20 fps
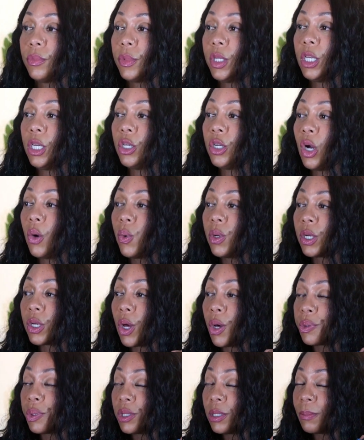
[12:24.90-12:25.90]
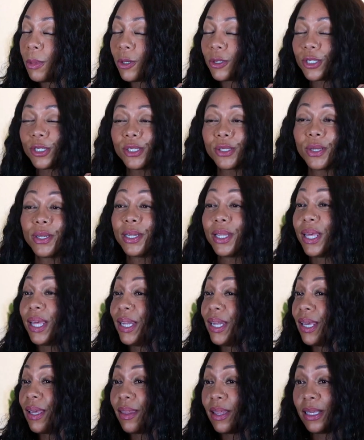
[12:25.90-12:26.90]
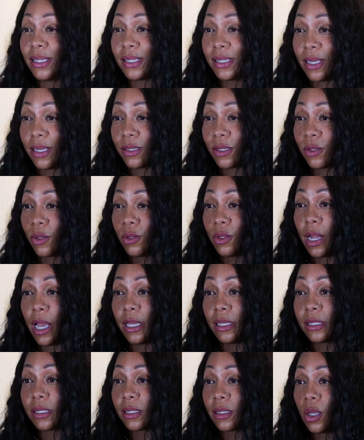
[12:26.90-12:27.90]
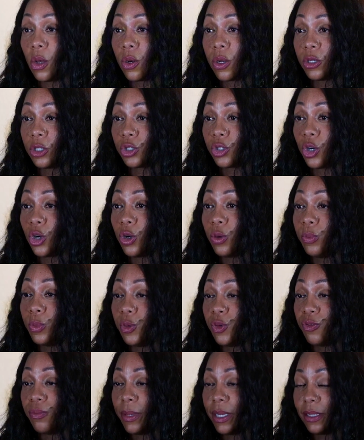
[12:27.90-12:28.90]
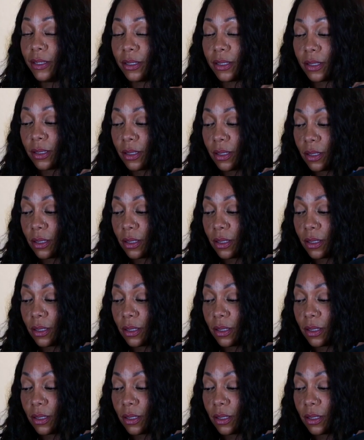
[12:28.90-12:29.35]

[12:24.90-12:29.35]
And you don't want to go through the motions on any of these things. So nice, slow, controlled movements.